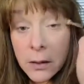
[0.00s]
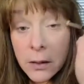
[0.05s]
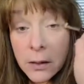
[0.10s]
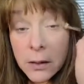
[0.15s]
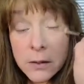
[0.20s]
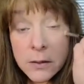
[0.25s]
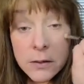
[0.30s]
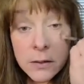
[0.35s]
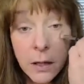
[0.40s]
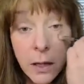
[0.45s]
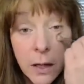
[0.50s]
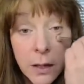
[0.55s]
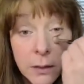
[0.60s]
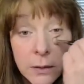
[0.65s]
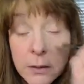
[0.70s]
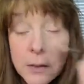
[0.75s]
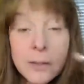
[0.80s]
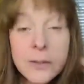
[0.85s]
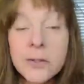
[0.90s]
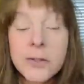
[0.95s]
It's not
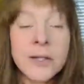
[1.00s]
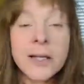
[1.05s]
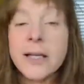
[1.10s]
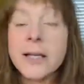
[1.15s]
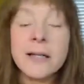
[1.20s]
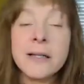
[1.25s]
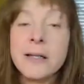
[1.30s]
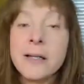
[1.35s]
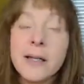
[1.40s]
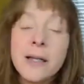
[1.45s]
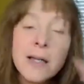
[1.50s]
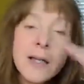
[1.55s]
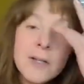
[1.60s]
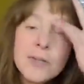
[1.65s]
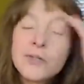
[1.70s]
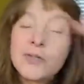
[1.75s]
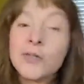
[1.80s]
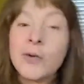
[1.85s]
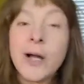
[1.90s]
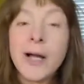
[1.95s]
looking
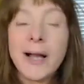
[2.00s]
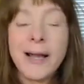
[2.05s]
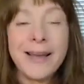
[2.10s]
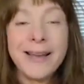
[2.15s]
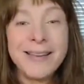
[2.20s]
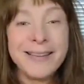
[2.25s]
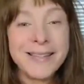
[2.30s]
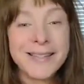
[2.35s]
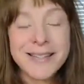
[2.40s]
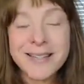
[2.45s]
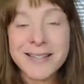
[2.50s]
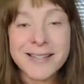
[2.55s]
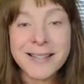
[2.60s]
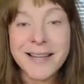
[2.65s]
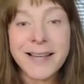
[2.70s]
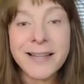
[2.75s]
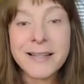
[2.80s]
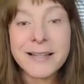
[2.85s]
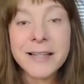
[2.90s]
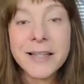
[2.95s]
dry and
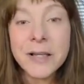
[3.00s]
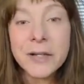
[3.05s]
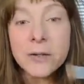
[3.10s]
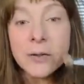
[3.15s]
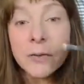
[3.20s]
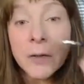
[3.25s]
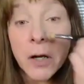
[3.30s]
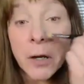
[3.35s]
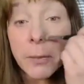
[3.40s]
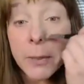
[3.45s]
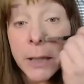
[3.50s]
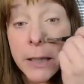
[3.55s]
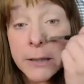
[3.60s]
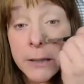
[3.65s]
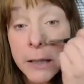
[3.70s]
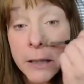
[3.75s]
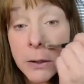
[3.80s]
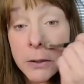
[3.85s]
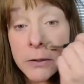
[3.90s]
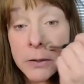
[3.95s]
scaly under there
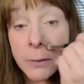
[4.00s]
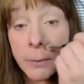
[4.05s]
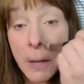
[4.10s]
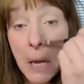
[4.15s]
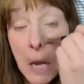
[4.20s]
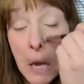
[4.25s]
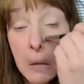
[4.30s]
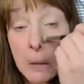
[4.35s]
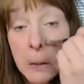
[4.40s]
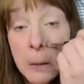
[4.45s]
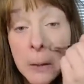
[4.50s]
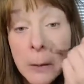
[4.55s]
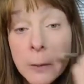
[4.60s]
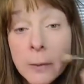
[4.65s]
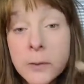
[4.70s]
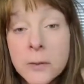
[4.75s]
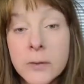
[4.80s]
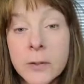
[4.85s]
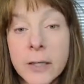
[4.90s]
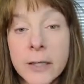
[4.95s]
because I used a powder,
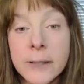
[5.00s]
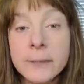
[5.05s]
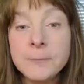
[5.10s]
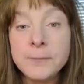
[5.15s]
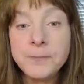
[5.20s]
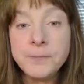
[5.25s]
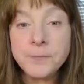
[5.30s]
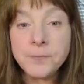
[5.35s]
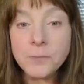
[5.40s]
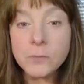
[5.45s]
okay?